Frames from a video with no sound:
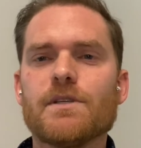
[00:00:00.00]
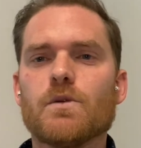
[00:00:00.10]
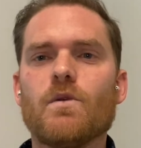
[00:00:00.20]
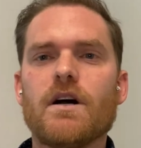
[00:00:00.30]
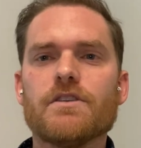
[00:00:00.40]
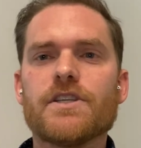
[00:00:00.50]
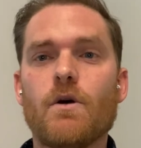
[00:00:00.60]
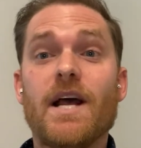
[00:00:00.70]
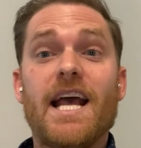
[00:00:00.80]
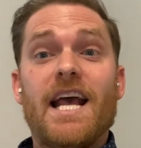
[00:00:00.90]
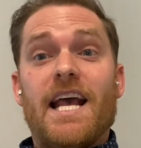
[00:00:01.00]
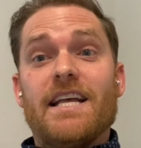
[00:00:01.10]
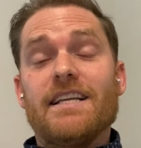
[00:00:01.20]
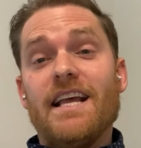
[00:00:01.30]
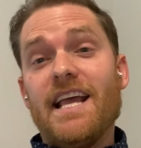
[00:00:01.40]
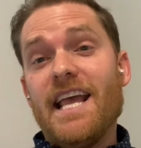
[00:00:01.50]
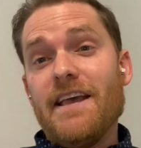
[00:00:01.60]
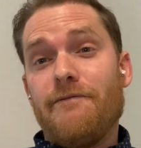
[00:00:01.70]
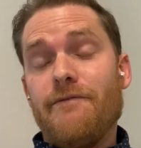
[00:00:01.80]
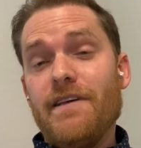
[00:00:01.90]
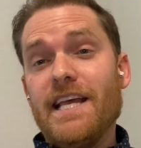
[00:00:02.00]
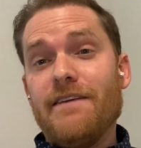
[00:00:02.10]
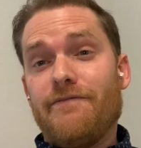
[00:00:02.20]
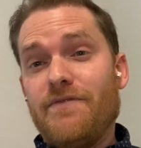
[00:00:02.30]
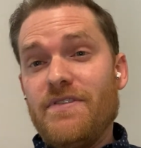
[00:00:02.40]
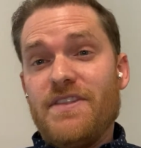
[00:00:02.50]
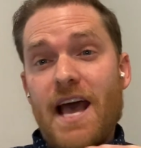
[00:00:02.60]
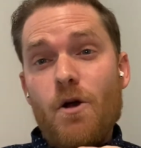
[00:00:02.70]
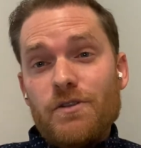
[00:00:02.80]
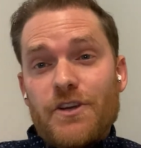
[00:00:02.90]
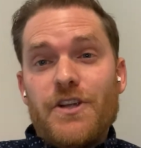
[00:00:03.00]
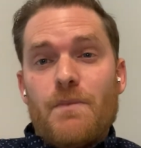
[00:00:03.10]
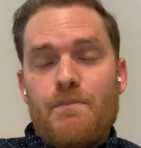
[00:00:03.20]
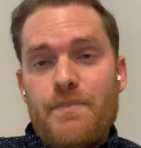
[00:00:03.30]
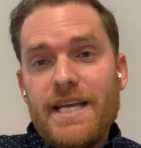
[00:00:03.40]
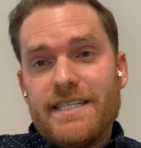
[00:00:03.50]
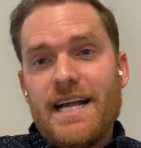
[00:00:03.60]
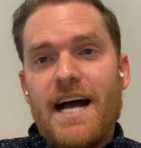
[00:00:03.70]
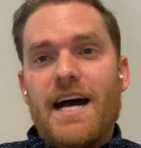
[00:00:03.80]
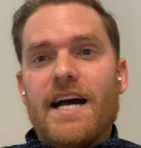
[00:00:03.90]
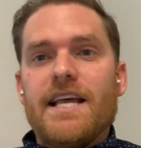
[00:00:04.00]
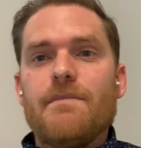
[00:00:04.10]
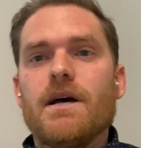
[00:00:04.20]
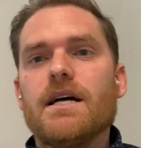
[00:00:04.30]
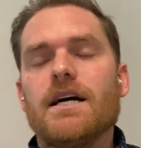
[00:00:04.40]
as well. So if those are your big time